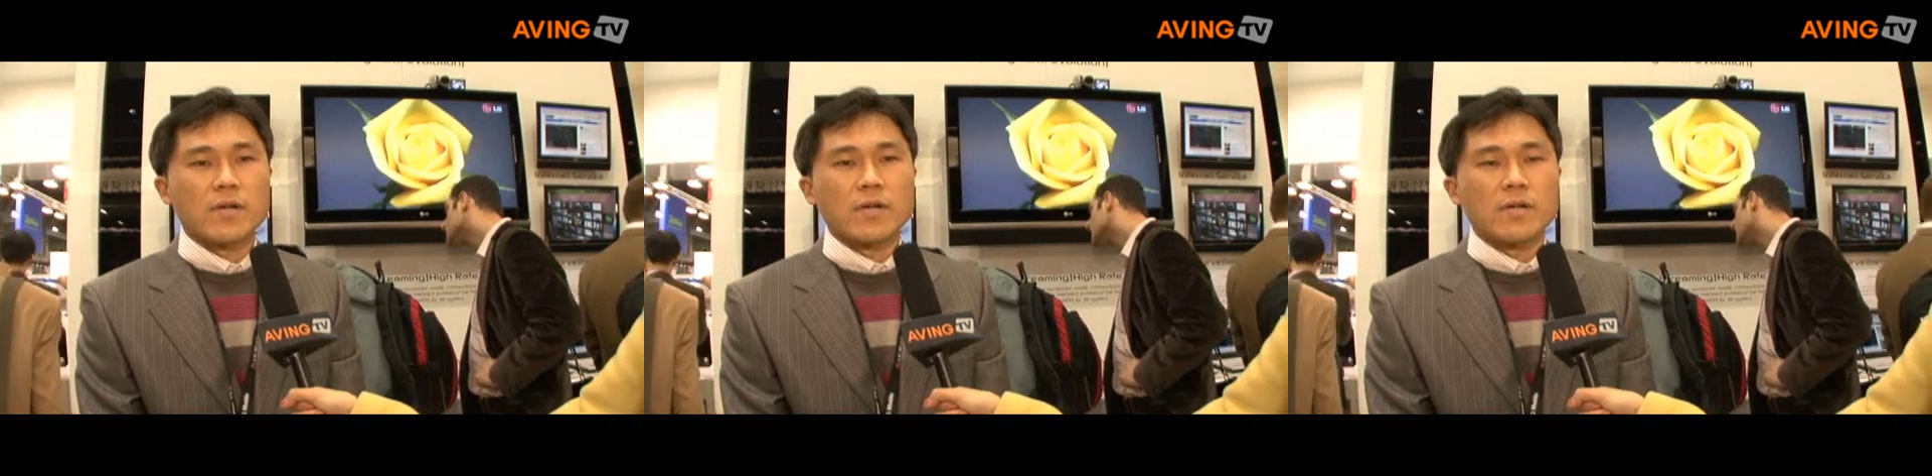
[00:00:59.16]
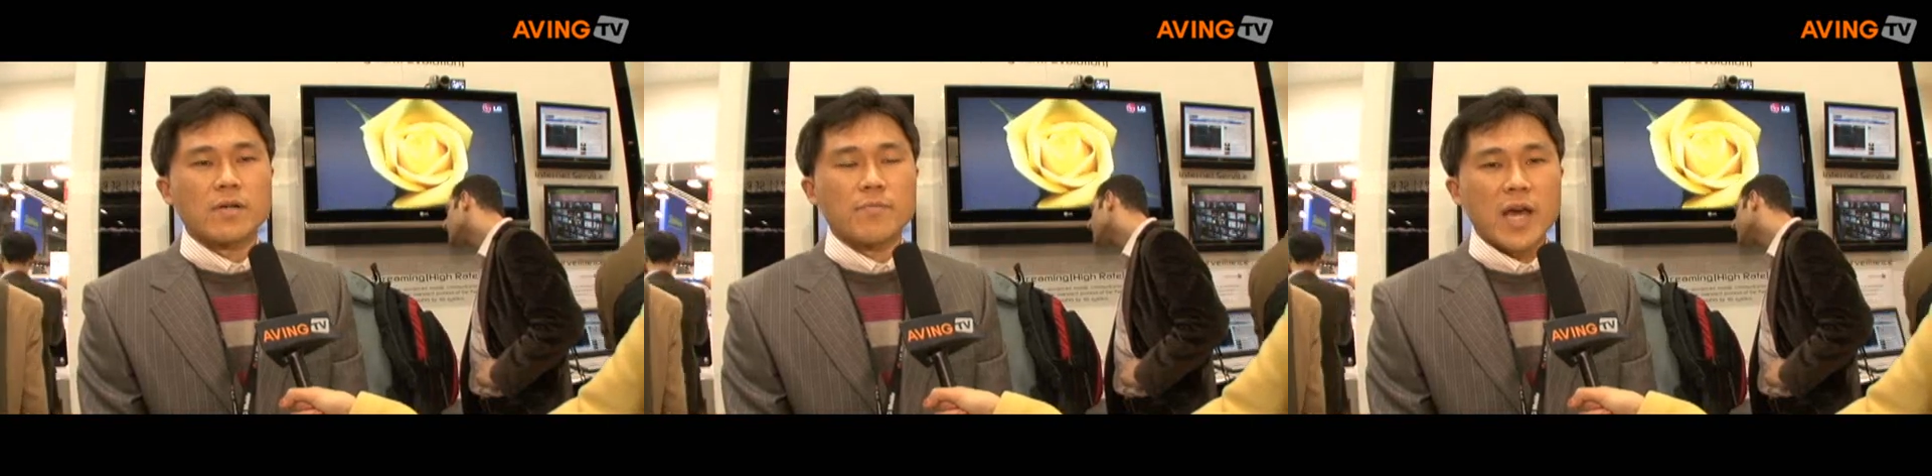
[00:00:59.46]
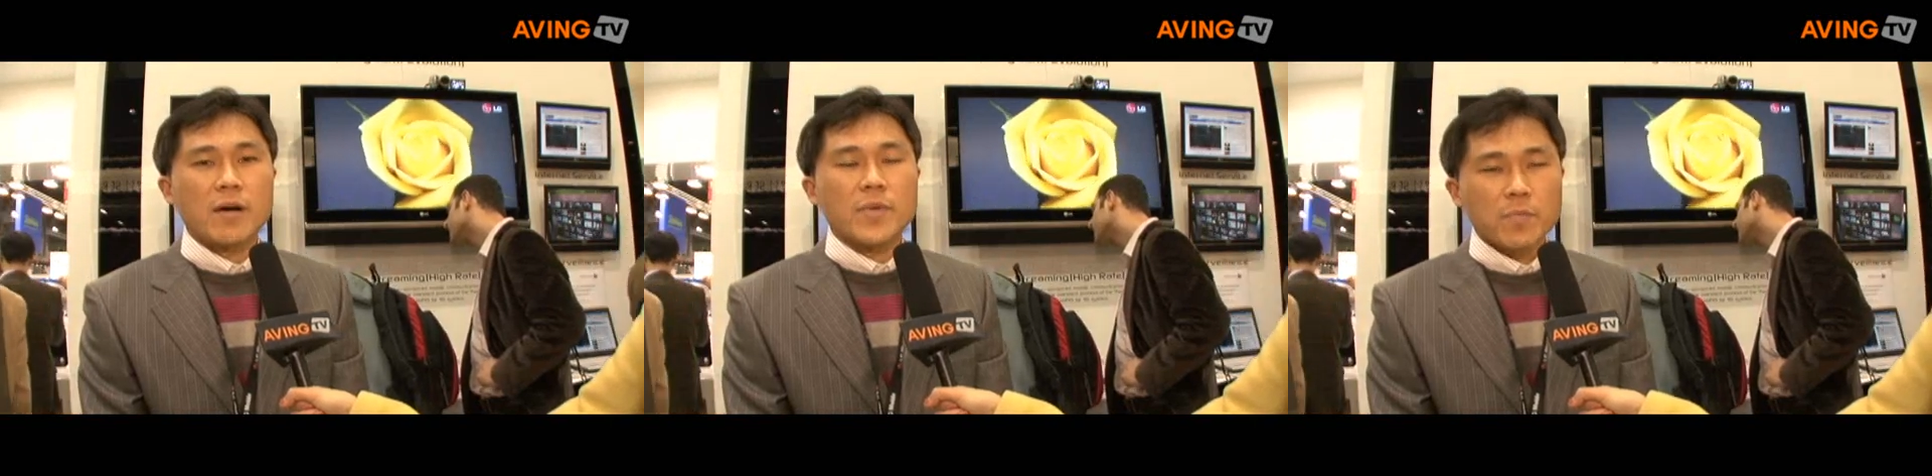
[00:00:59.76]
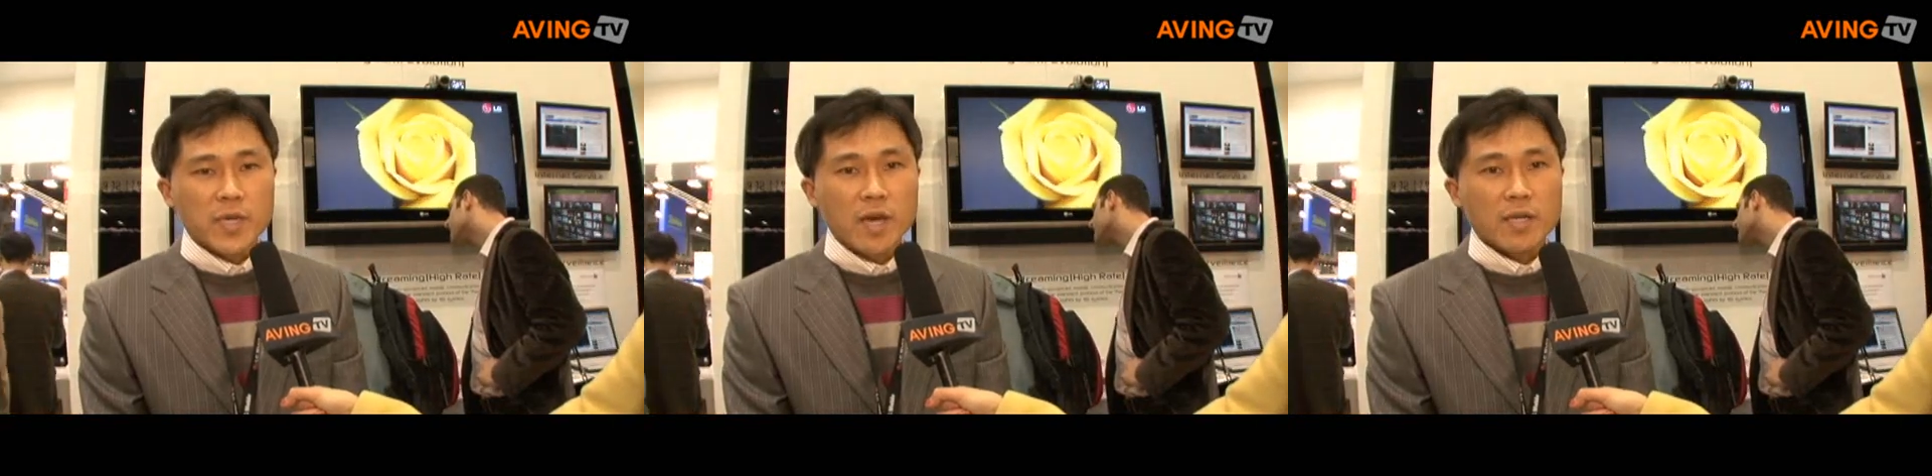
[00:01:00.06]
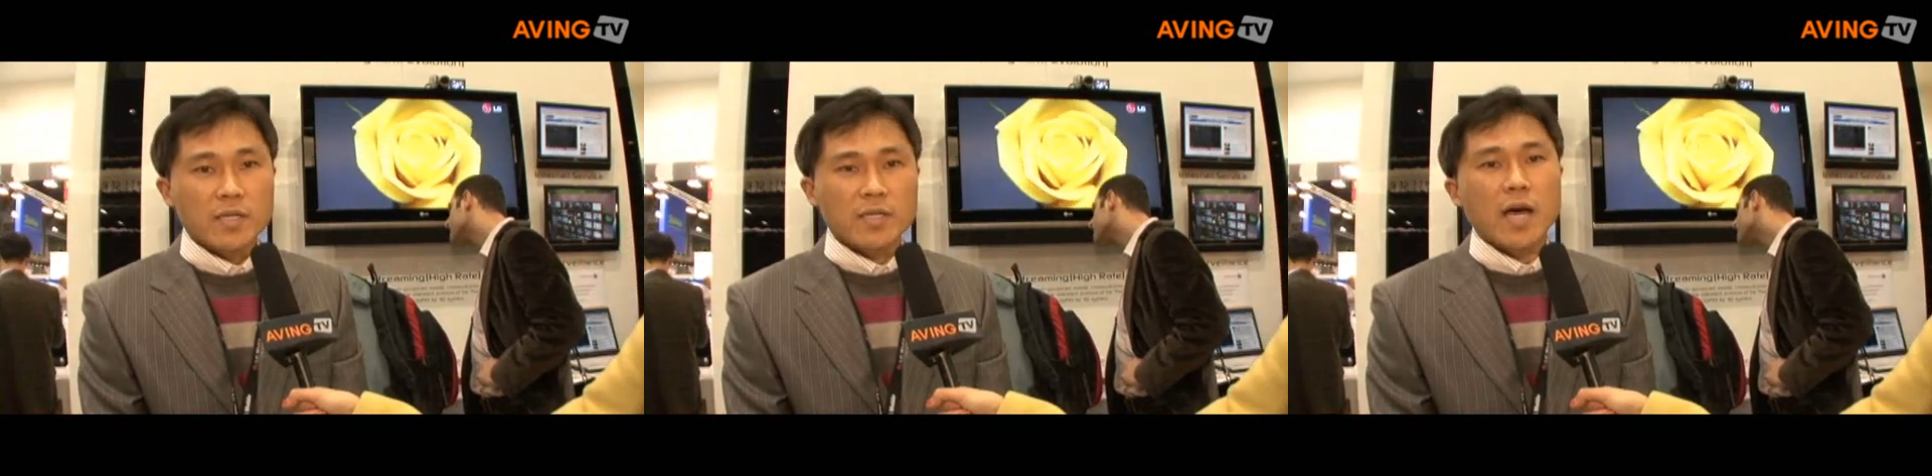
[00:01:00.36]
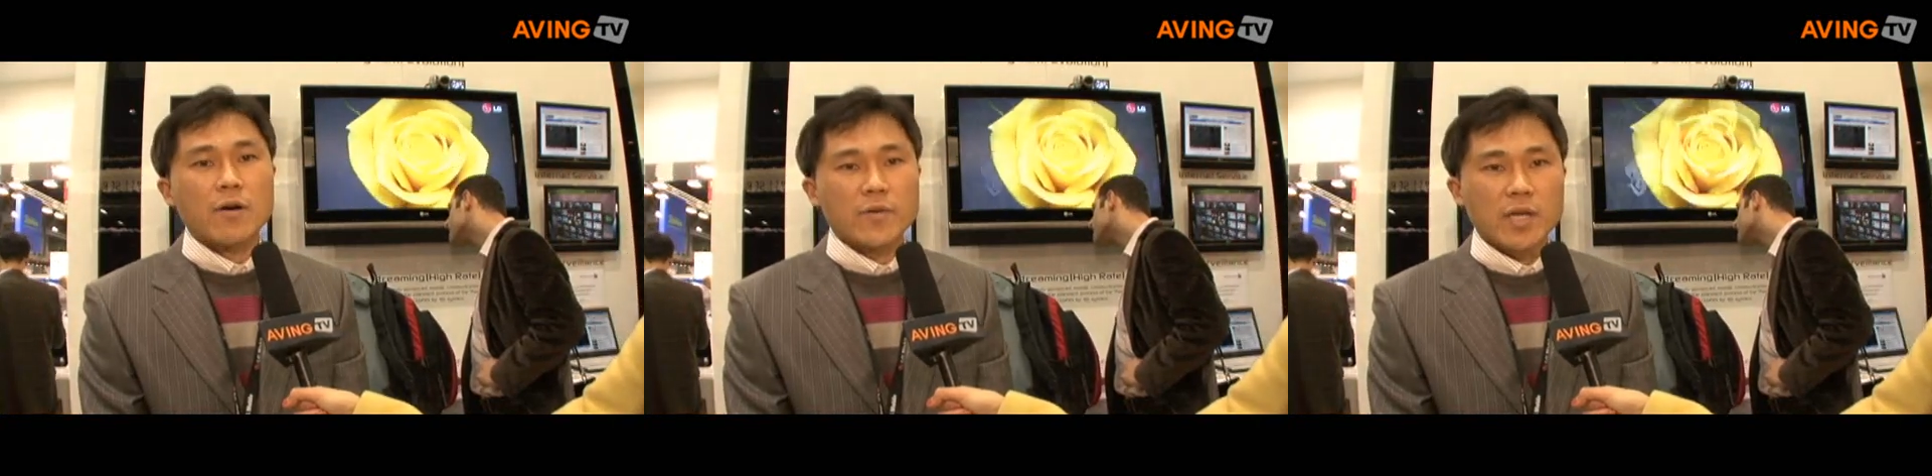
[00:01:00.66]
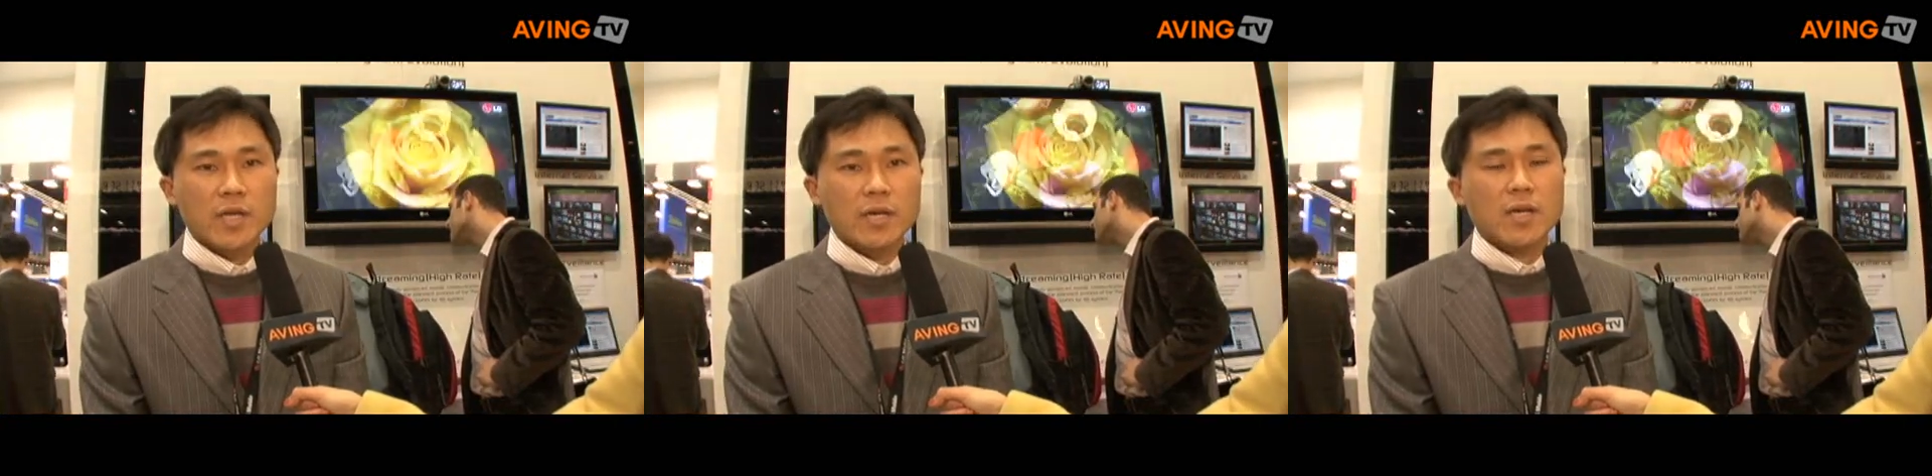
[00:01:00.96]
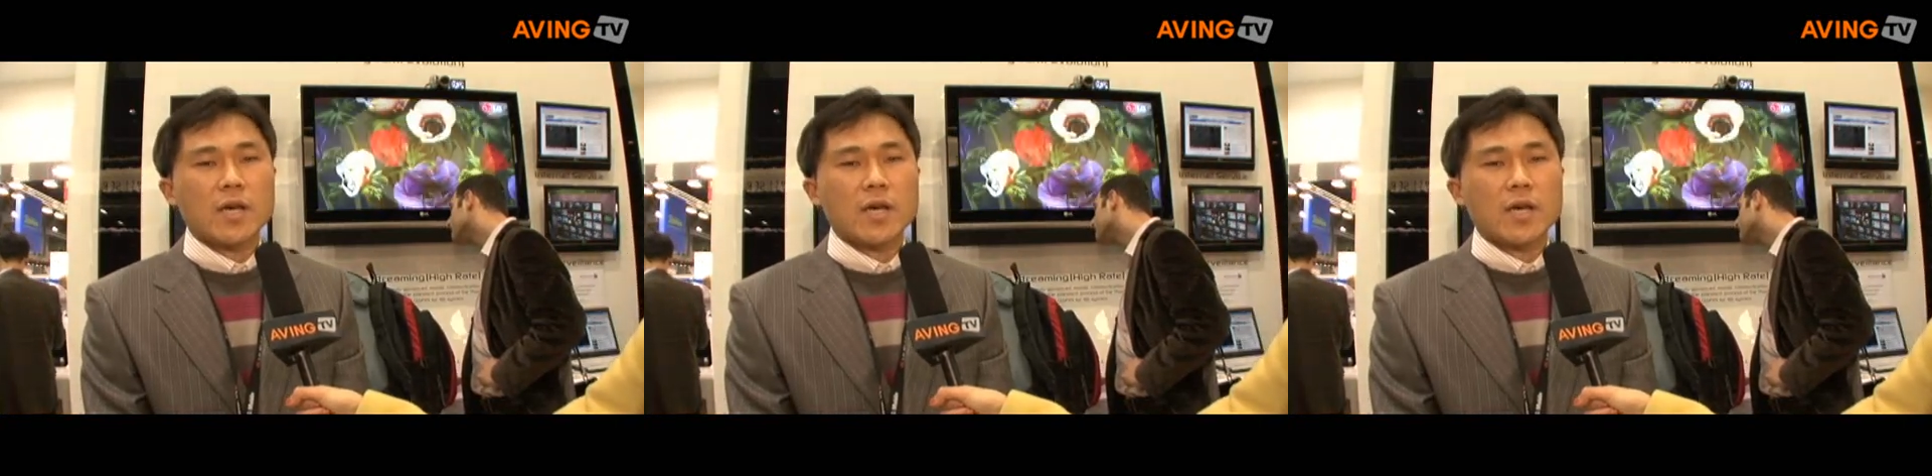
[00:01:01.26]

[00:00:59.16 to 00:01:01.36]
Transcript: uh, megabps downlink